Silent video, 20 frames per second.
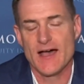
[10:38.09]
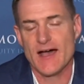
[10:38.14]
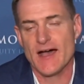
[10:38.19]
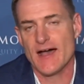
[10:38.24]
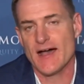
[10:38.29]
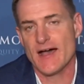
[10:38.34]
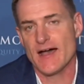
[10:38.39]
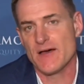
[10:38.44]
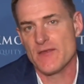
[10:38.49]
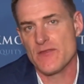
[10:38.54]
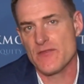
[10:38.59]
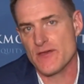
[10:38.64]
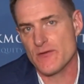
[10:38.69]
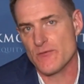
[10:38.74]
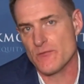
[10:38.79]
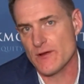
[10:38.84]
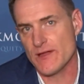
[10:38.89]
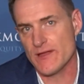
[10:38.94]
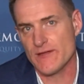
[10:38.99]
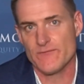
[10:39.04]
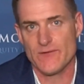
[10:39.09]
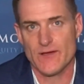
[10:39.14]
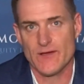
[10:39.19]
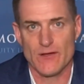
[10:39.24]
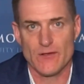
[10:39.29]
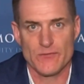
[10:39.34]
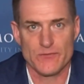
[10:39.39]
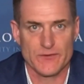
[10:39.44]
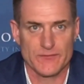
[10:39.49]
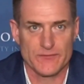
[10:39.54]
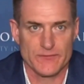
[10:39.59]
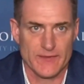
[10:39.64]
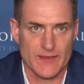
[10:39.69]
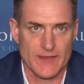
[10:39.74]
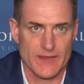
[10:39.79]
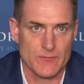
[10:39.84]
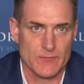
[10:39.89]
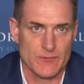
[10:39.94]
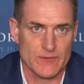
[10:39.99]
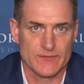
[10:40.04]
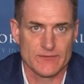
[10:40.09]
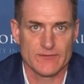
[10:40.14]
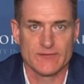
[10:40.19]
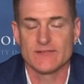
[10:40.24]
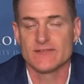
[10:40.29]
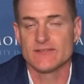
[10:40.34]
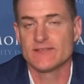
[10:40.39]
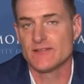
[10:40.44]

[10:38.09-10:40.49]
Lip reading: that we felt that there was